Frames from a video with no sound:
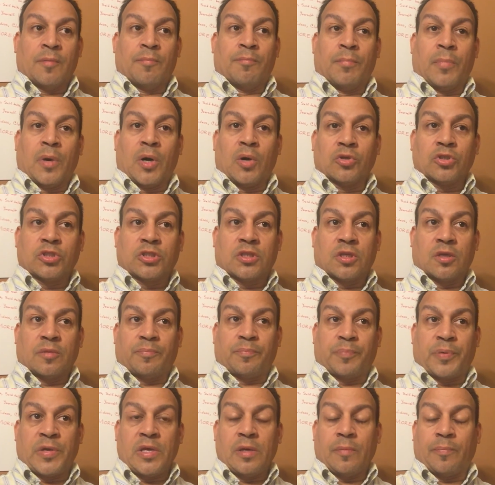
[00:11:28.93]
Most
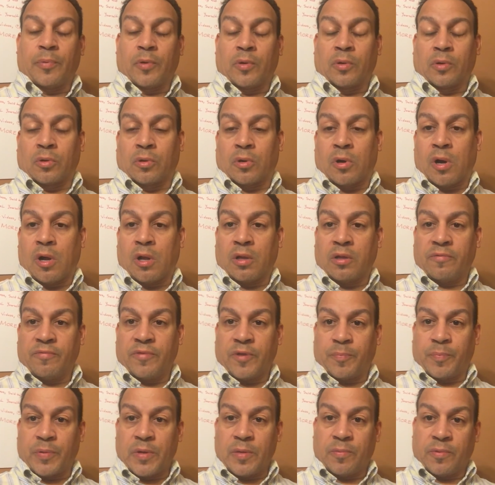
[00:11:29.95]
people, or all of
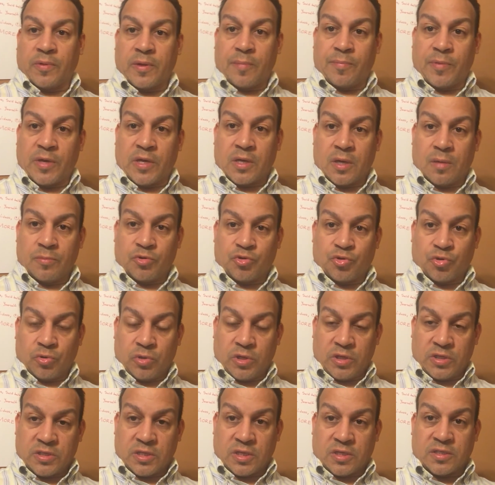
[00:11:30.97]
the people that become
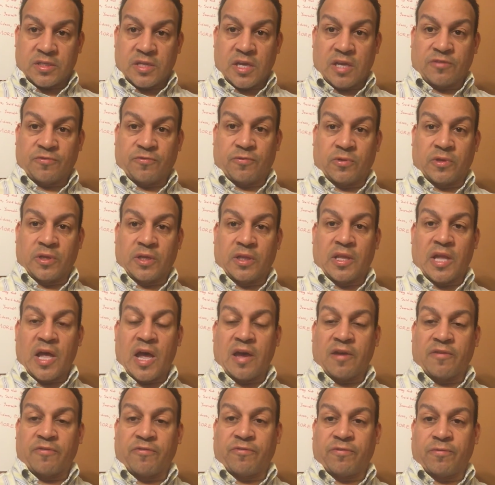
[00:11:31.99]
truly successful in
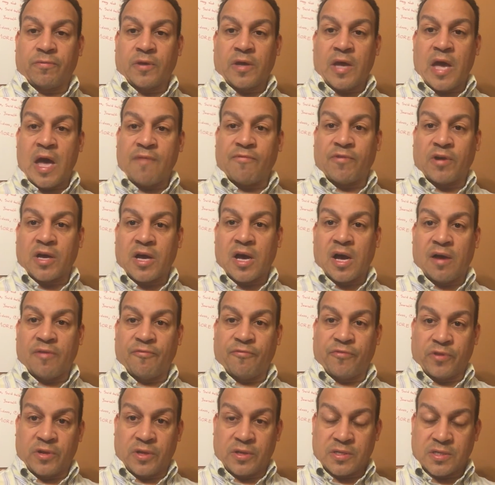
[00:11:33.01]
life, have a
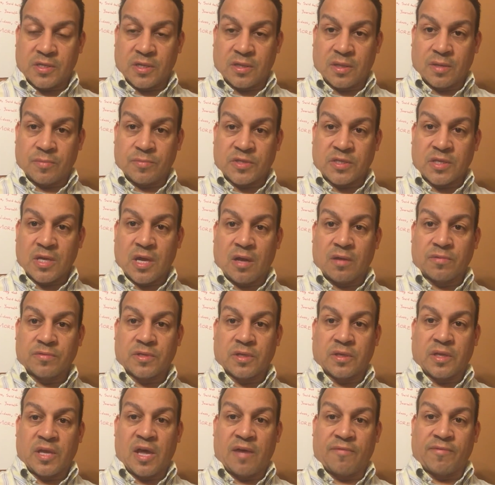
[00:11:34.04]
confidence in
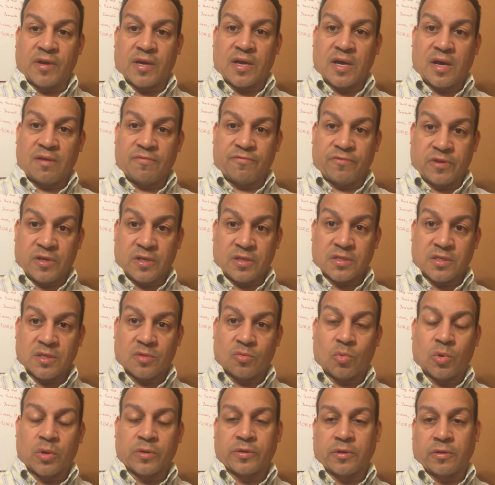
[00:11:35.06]
themselves and they have a confidence
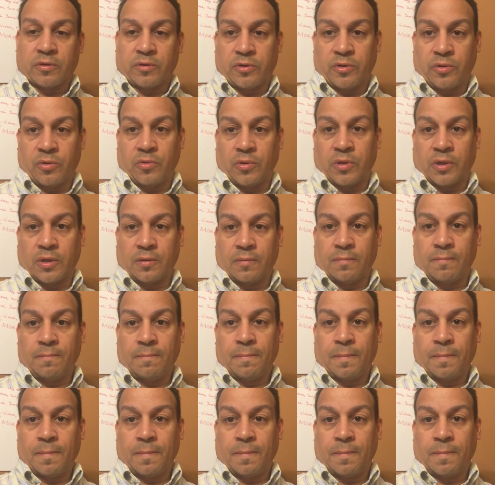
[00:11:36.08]
in what they're doing.